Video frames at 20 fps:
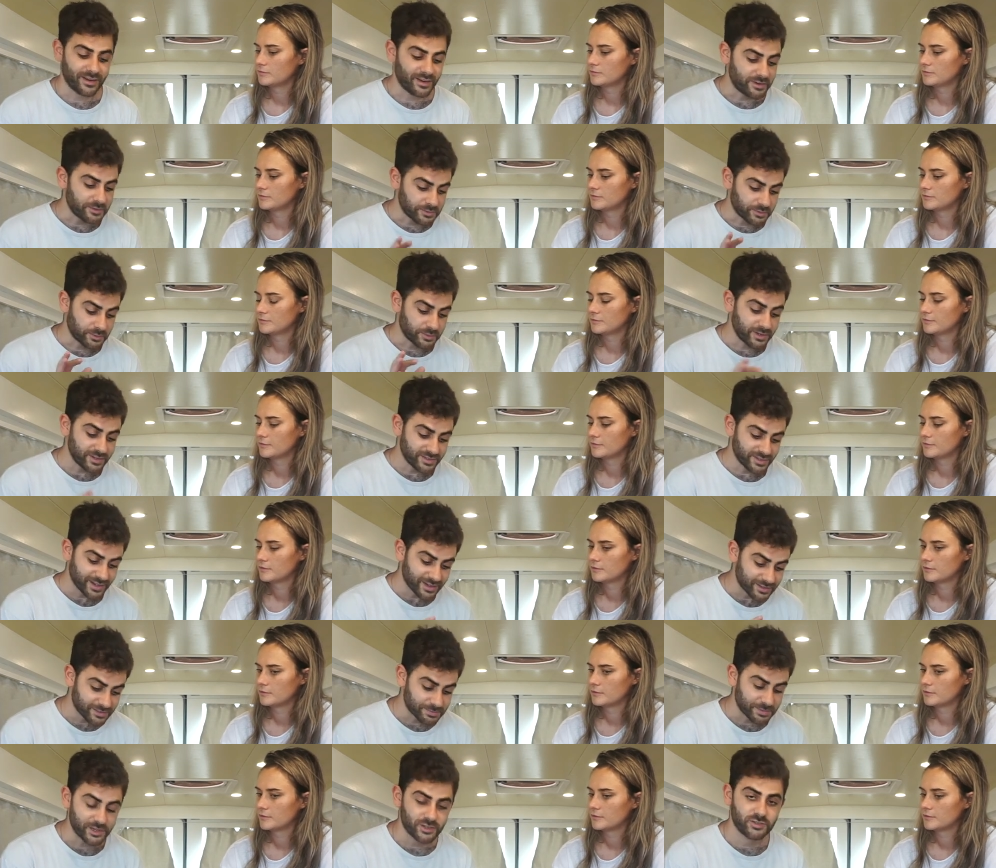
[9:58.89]
Speaker 1: And the reason I
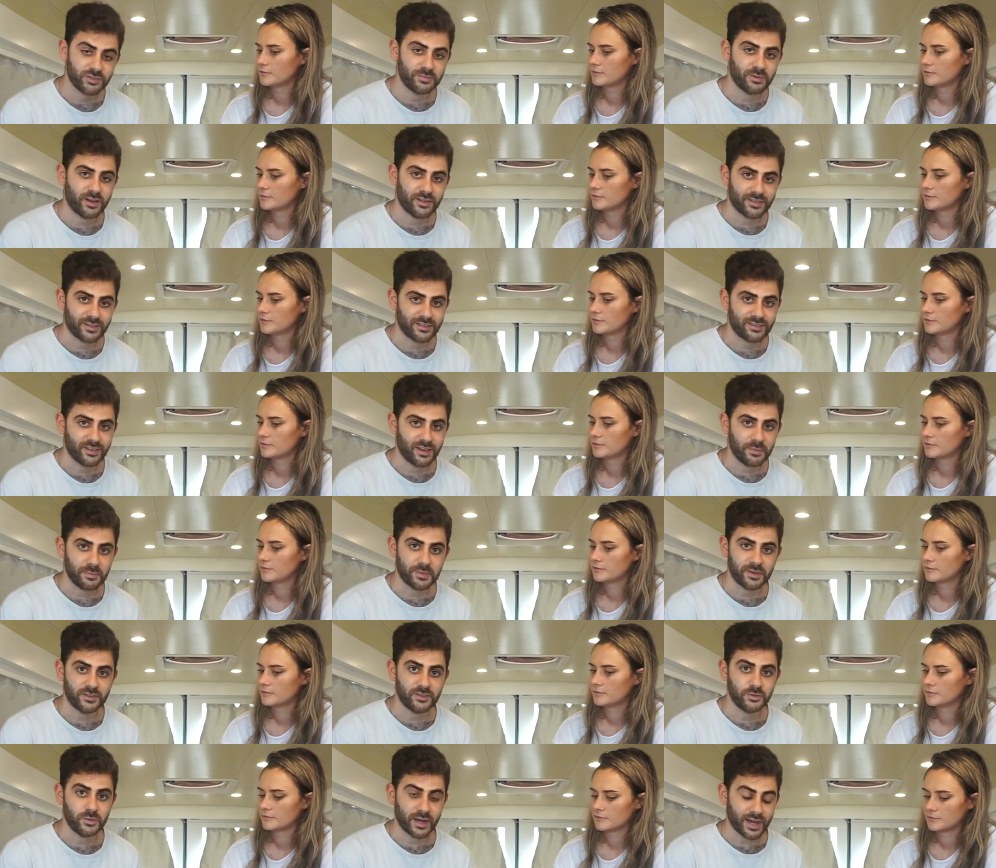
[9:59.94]
especially brought this up
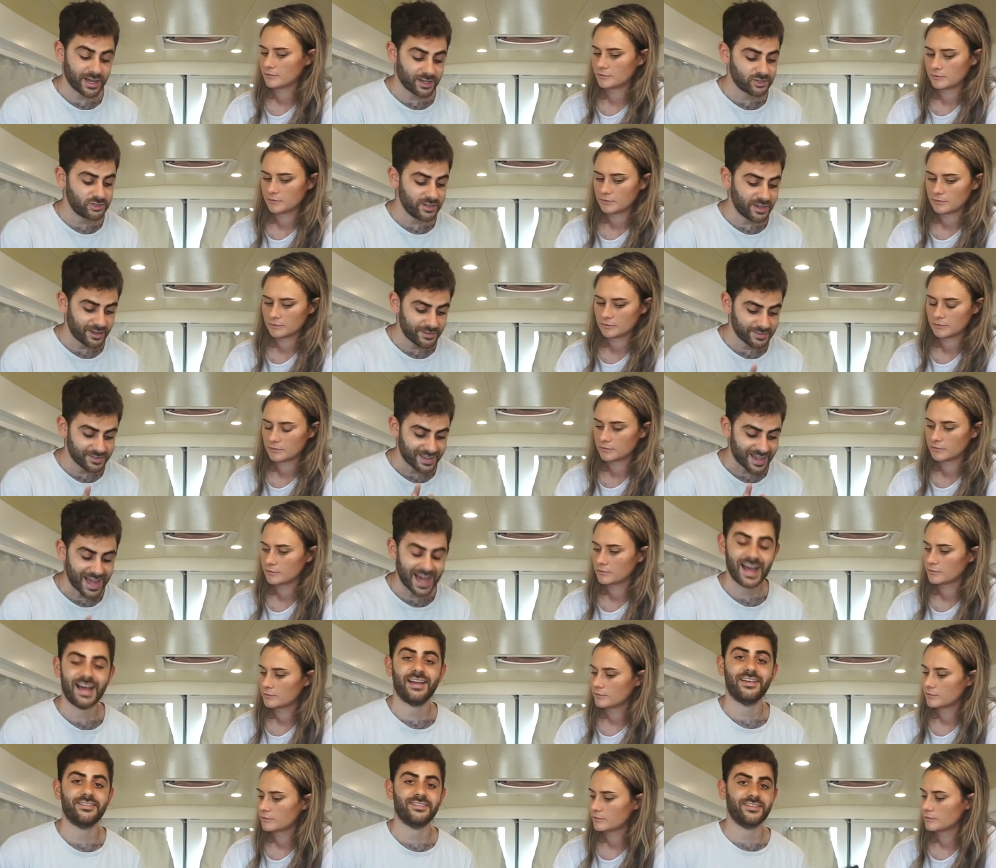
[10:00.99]
is you actually have to
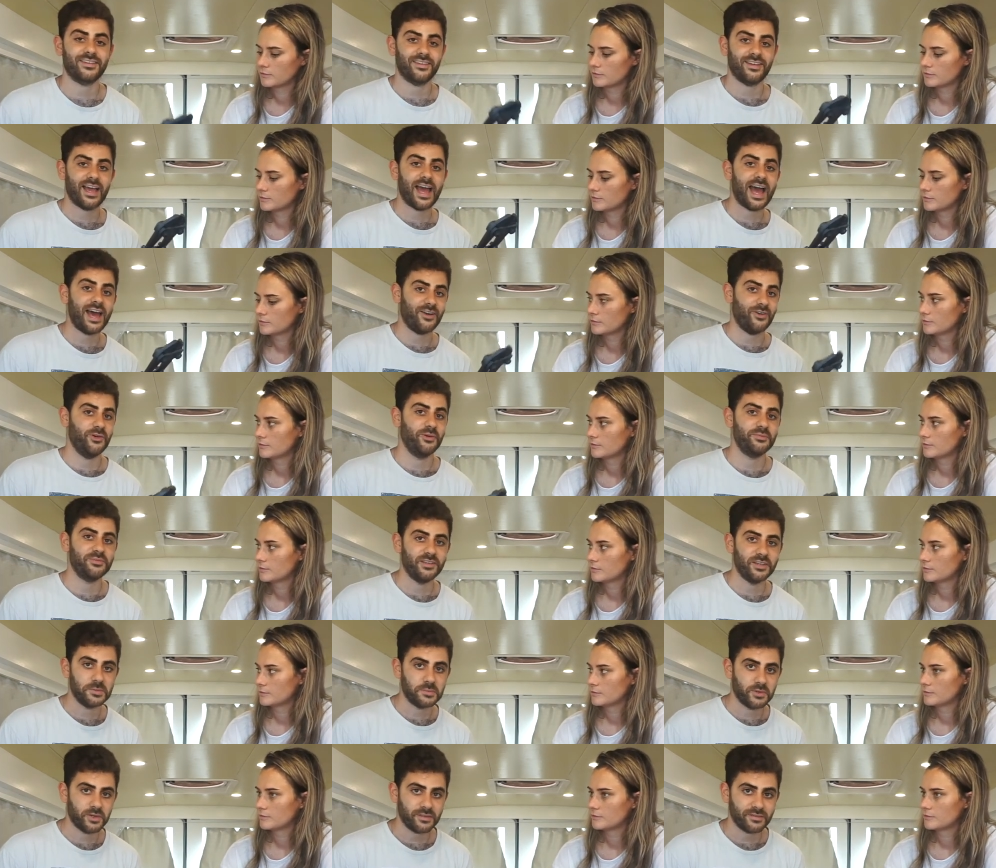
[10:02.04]
ask at Home
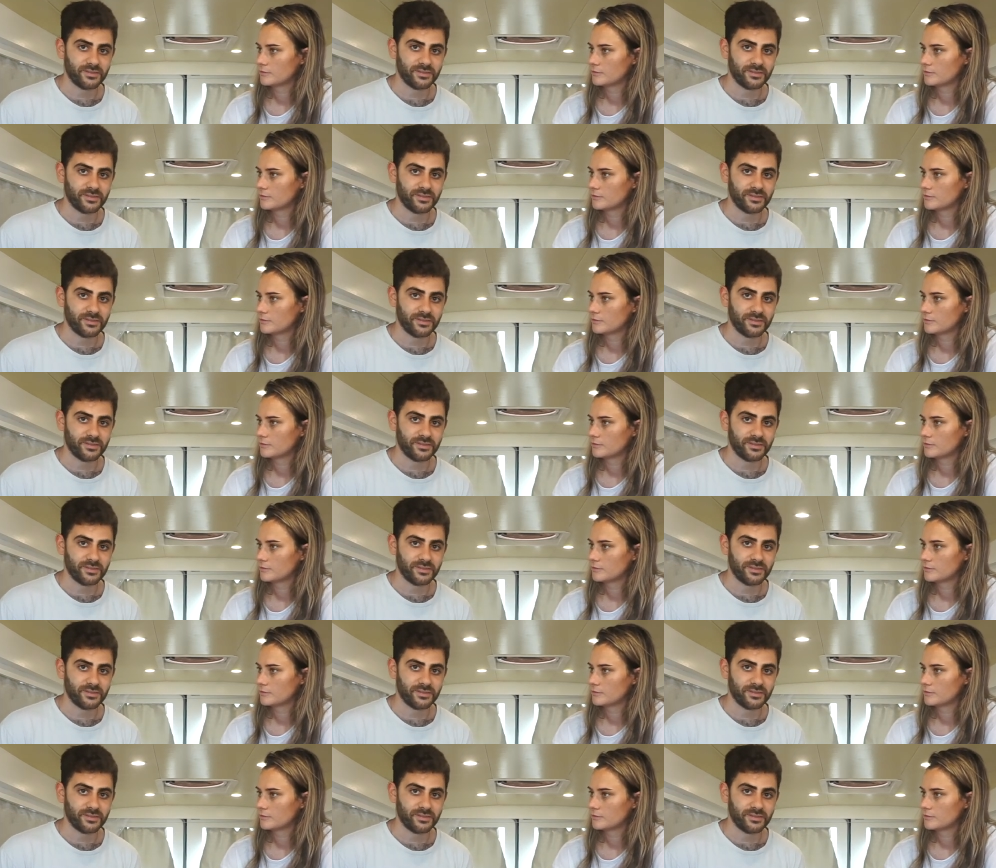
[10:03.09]
Depot. You have